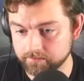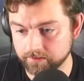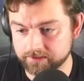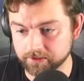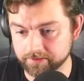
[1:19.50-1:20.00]

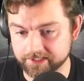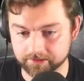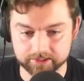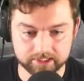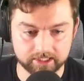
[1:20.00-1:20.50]
With 2
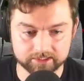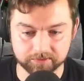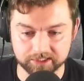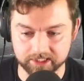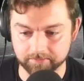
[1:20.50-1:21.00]
research slots,
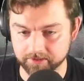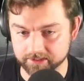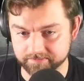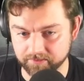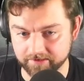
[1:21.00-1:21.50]
which is going to put
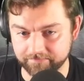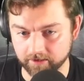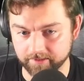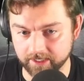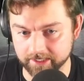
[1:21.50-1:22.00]
us pretty
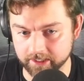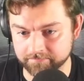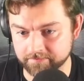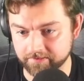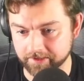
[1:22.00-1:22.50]
far behind here
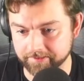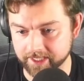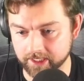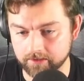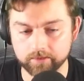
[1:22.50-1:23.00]
from the very
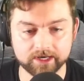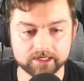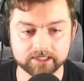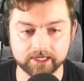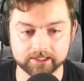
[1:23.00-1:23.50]
beginning, we
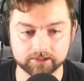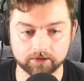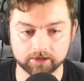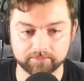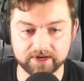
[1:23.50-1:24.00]
need to get
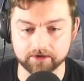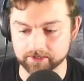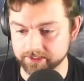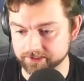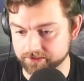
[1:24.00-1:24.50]
our meager
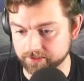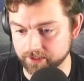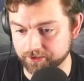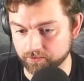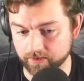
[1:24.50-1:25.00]
industry
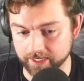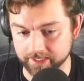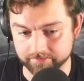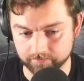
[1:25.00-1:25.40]
underway,